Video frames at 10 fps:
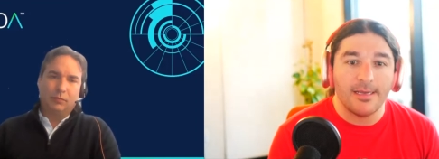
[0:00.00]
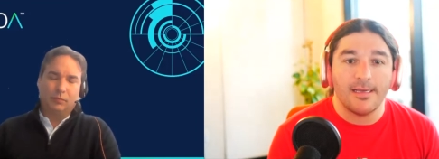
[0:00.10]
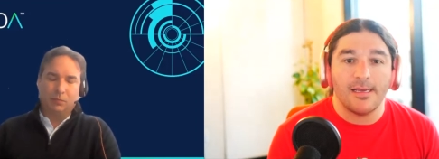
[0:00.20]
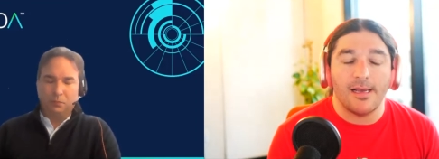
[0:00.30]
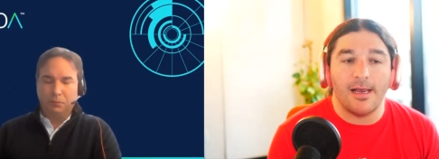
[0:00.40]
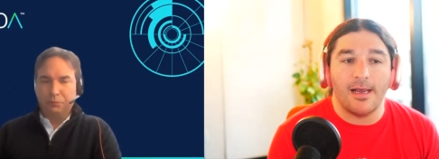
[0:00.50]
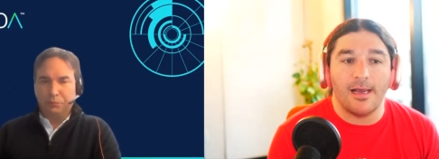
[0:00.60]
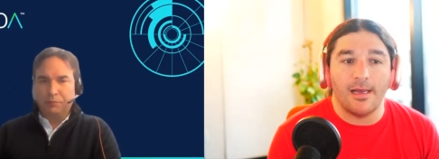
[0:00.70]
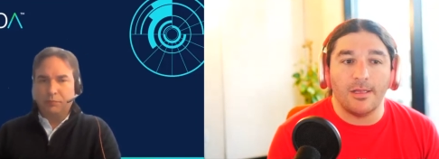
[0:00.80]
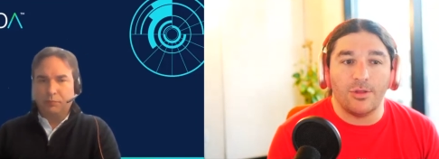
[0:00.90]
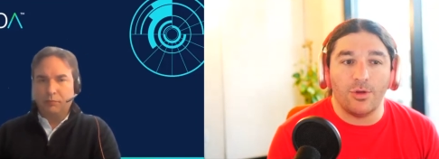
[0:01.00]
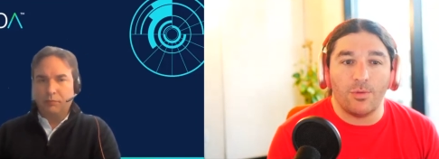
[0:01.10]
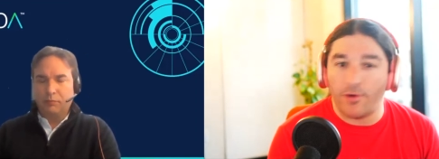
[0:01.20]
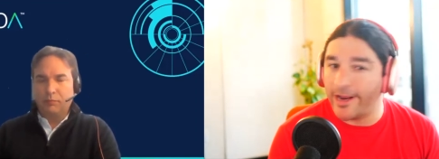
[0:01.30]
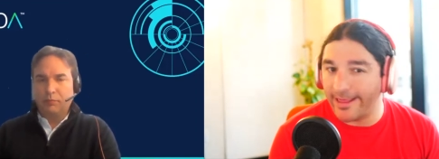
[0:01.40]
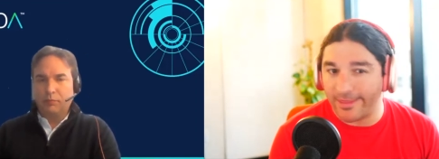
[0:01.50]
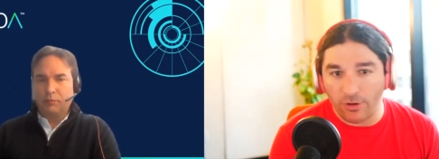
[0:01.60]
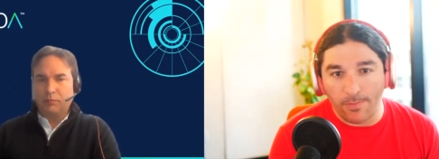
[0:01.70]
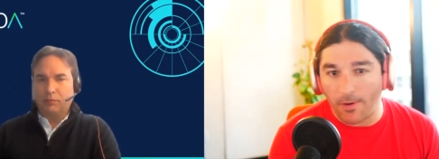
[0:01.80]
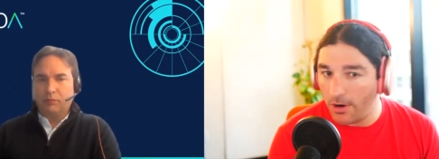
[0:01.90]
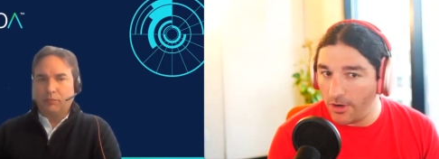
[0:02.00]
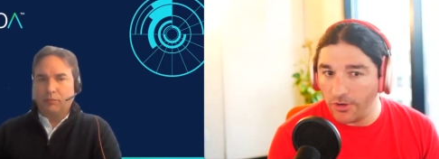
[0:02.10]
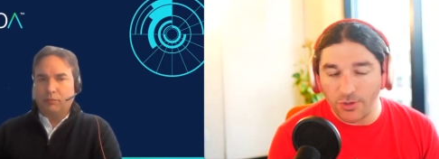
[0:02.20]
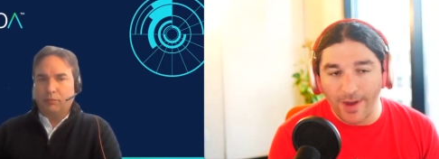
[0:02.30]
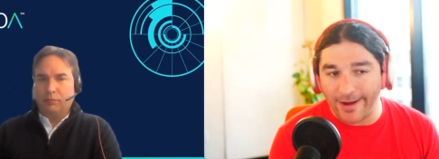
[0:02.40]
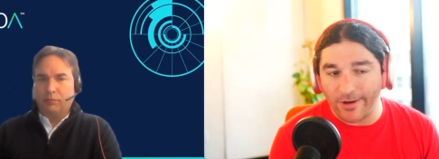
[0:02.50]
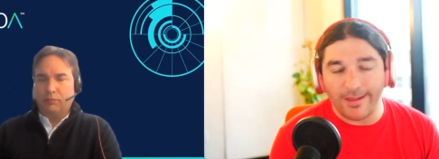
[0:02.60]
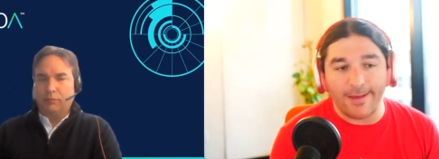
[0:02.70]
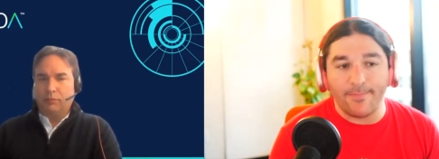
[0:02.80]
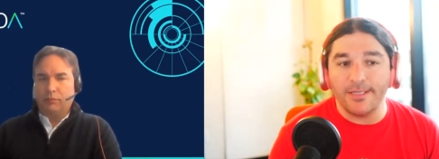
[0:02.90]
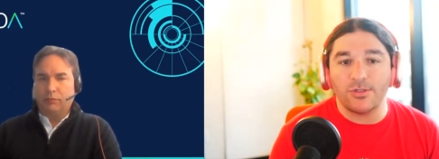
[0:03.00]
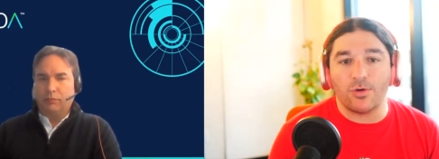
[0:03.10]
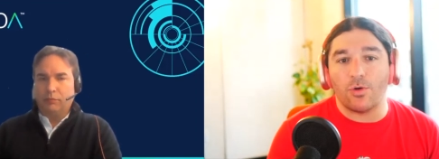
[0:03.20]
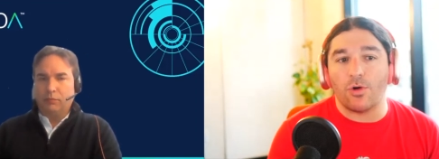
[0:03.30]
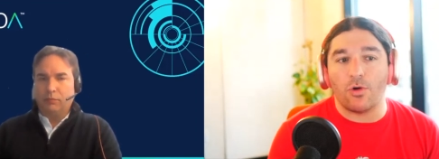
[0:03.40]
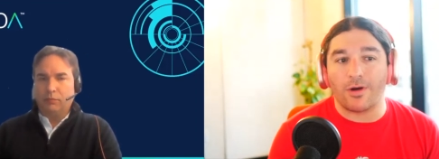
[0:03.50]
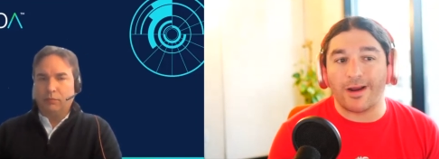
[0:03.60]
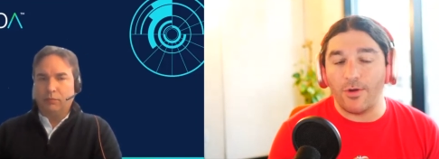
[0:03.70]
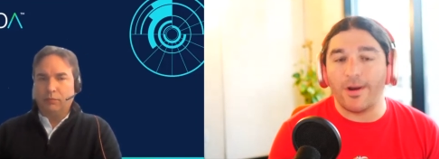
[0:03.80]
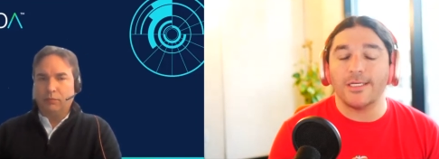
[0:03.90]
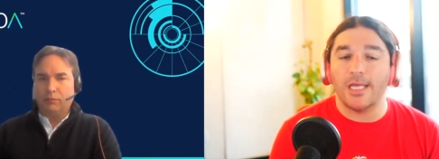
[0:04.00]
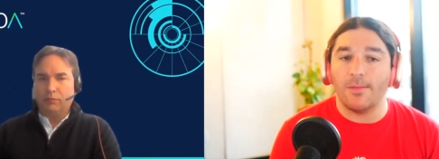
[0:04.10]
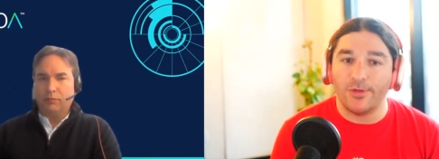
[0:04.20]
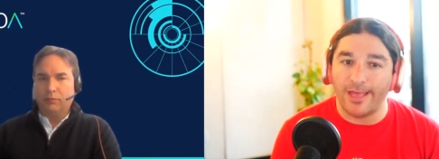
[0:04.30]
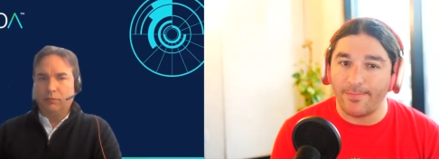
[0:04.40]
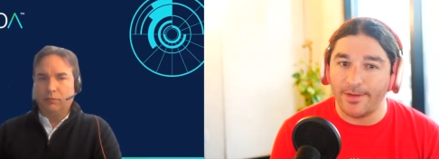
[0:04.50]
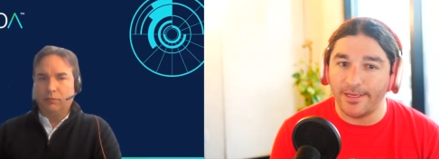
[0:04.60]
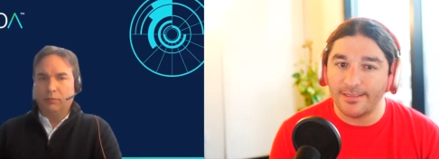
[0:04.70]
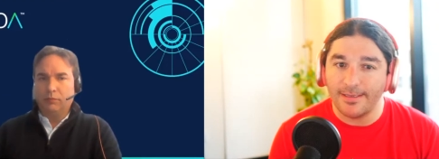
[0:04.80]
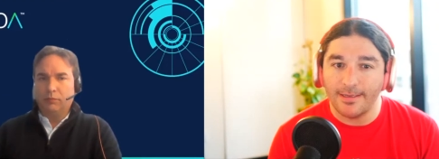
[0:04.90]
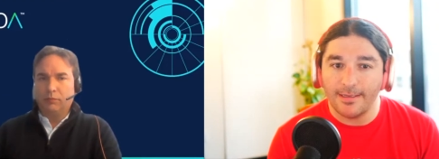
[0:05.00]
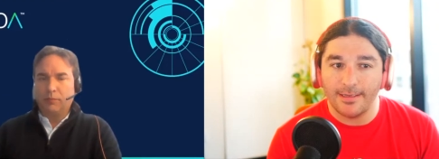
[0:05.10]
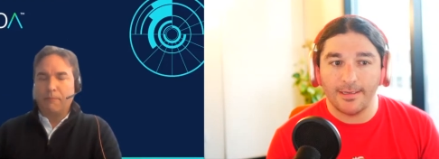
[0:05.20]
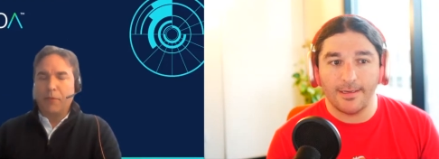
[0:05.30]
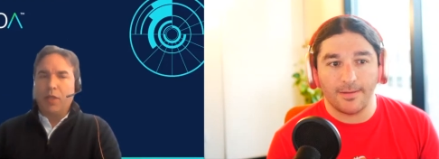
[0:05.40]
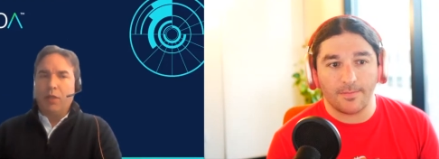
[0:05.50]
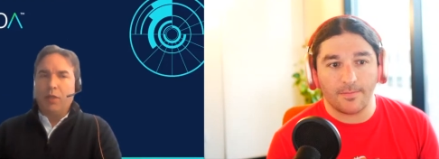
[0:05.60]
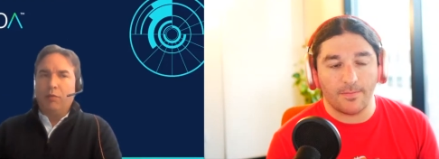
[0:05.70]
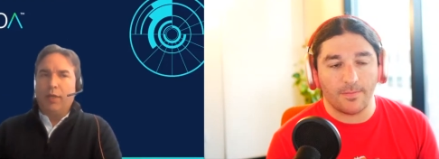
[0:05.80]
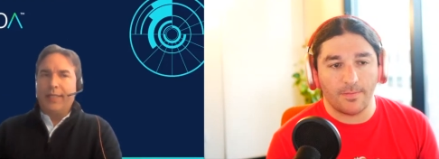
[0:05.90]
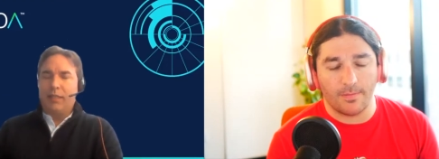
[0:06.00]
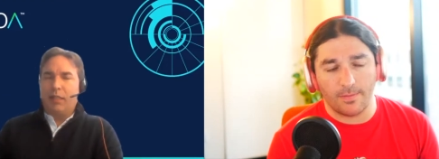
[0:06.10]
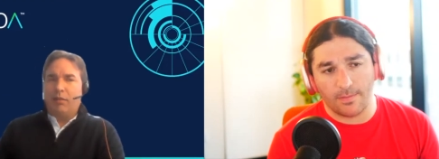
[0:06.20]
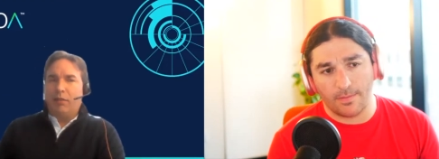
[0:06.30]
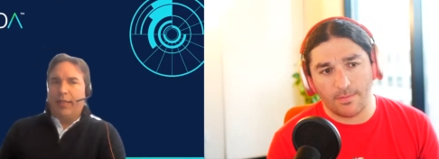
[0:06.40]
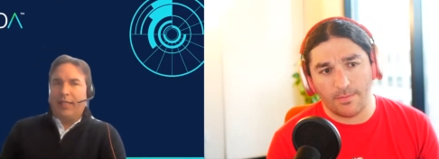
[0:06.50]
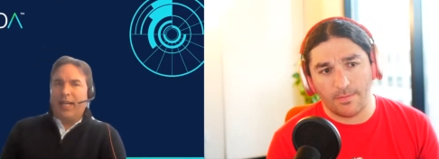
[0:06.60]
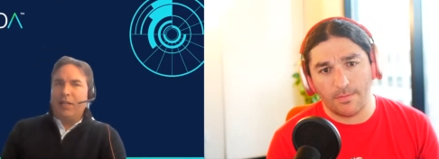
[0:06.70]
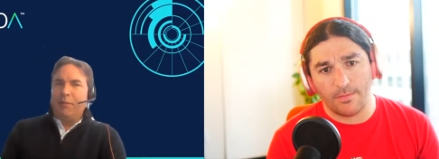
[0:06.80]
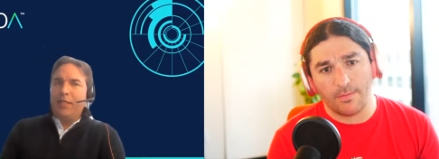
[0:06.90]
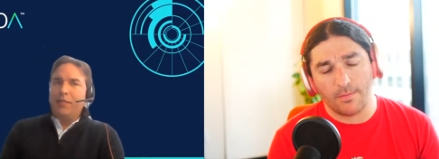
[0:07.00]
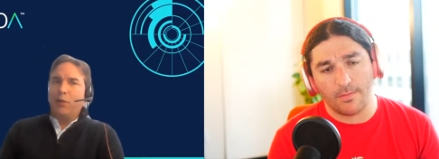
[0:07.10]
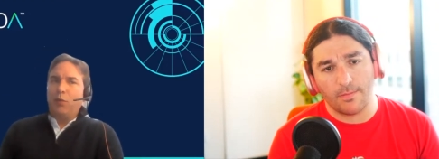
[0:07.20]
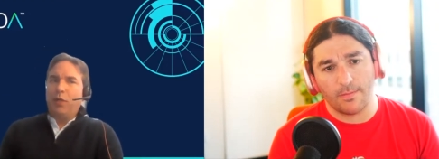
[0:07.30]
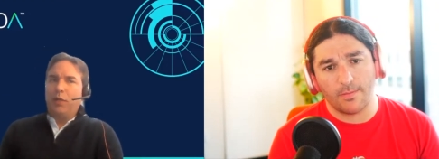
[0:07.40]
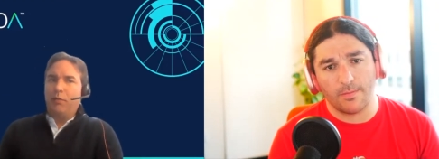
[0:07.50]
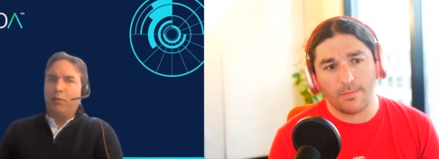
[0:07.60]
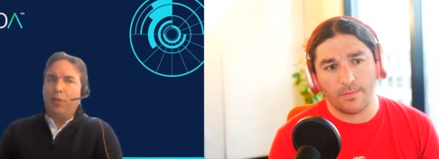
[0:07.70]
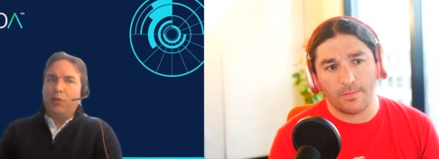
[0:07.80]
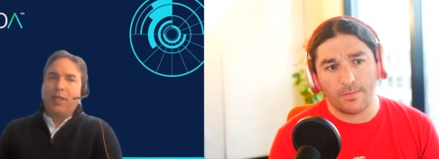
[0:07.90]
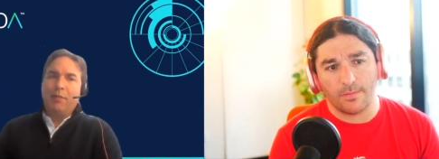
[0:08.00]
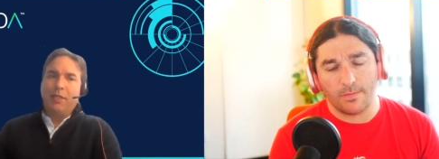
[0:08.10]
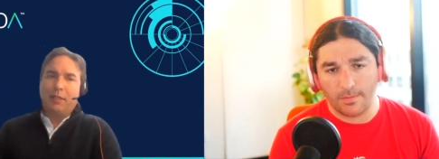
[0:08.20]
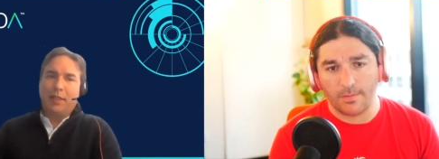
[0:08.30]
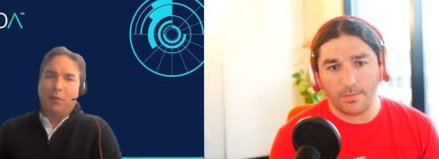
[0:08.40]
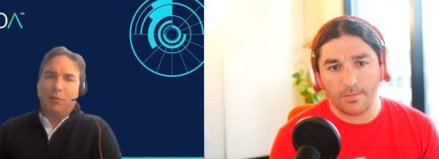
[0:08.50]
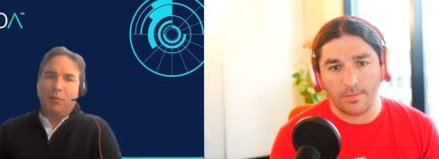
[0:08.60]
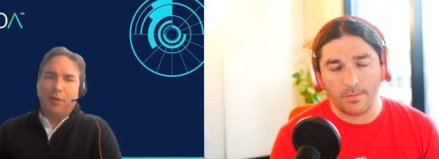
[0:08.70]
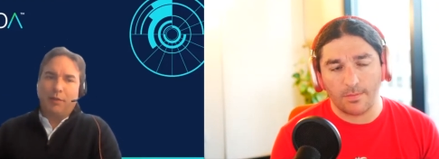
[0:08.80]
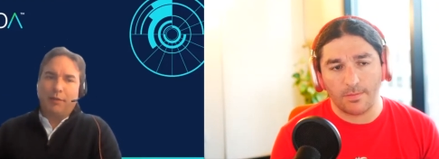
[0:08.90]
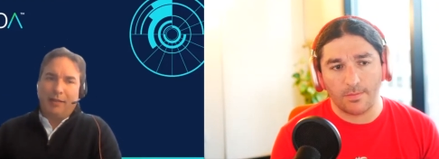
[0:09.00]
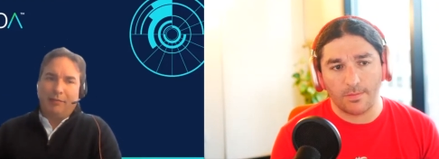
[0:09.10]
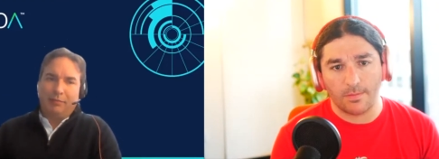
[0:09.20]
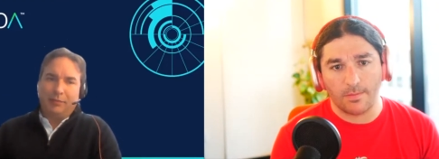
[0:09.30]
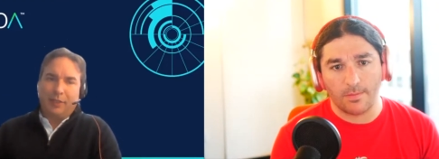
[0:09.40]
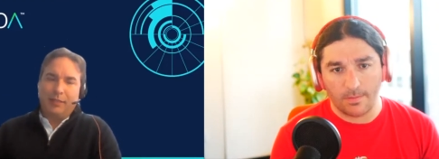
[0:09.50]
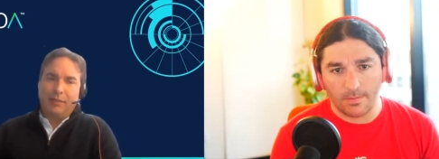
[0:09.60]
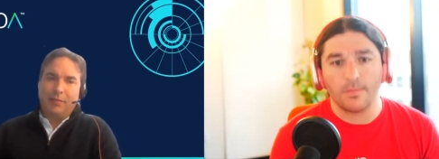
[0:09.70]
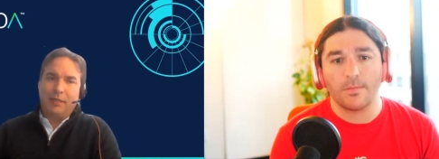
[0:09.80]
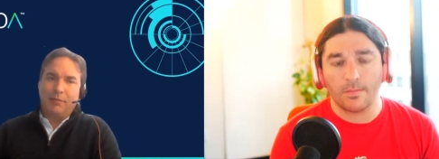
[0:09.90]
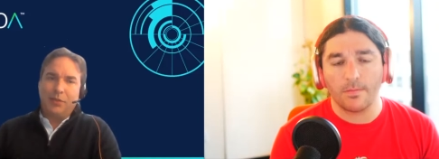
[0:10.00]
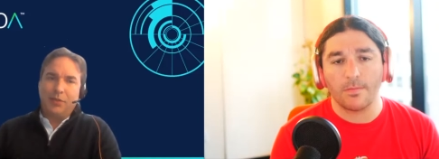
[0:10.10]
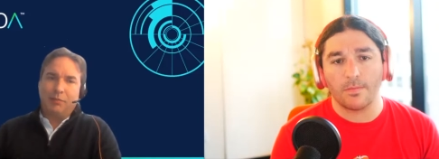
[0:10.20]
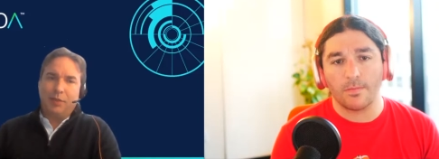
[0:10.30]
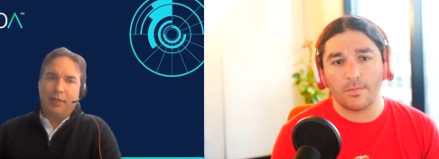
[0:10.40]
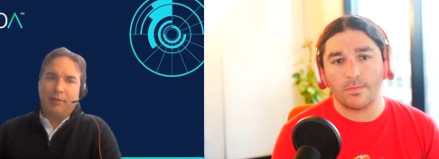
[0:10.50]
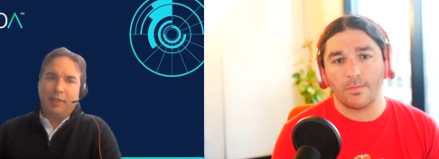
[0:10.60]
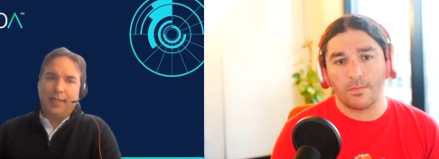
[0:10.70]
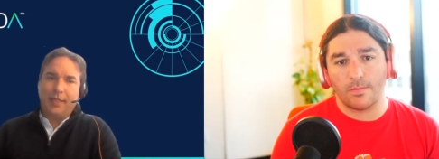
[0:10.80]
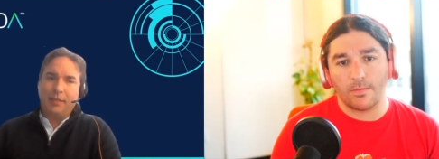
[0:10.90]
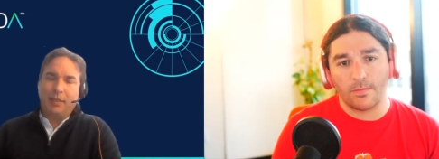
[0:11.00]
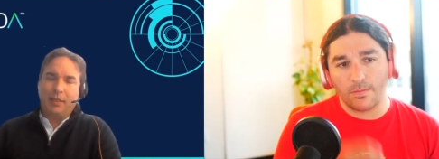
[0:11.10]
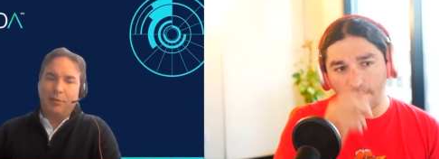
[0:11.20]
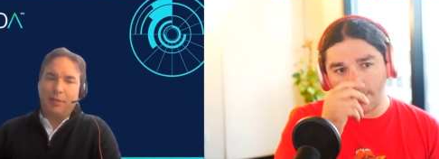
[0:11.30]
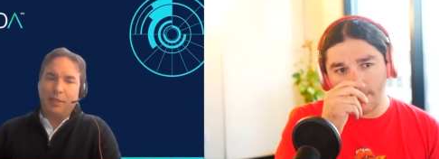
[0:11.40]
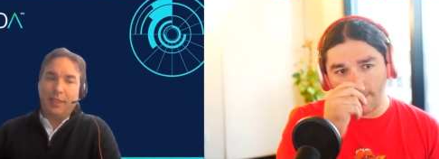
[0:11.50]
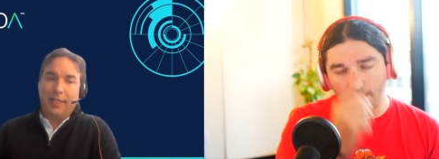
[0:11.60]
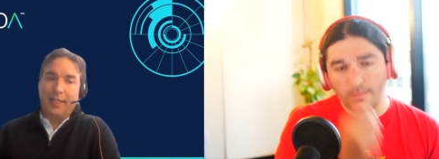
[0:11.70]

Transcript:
Speaker 1: Mm-hmm. Uh, do you bring in a third partner to handle that piece, or, or, or can you guys help with that piece?
Speaker 2: Well, it's, it, it kind of depends on where we try to meet the client where they're at. Okay, sometimes we have clients that come to us and they